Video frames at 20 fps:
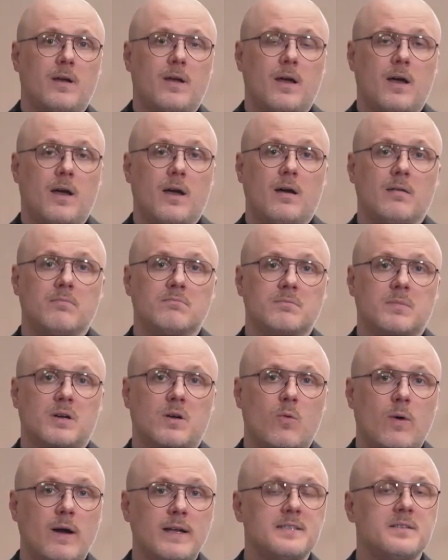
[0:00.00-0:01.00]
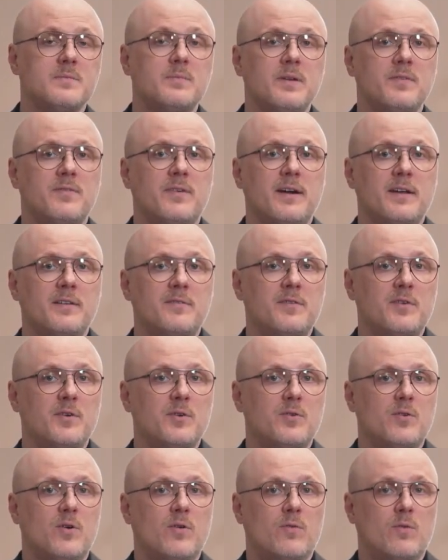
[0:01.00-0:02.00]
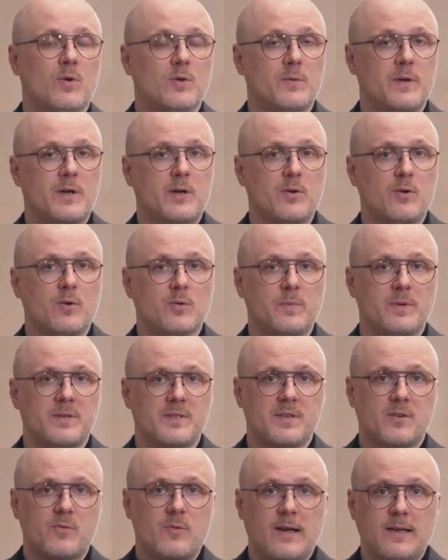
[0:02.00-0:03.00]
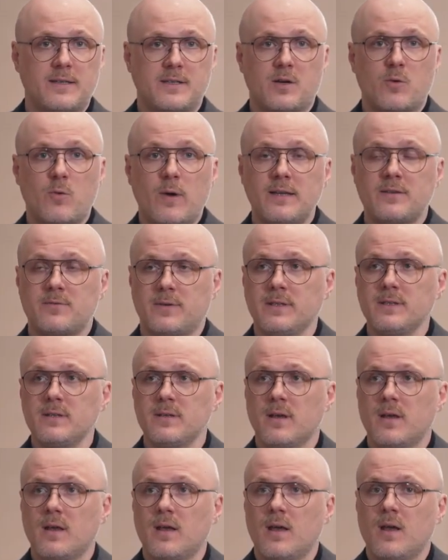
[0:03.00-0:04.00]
a quite simplified view of what we call perceived quality quadrant,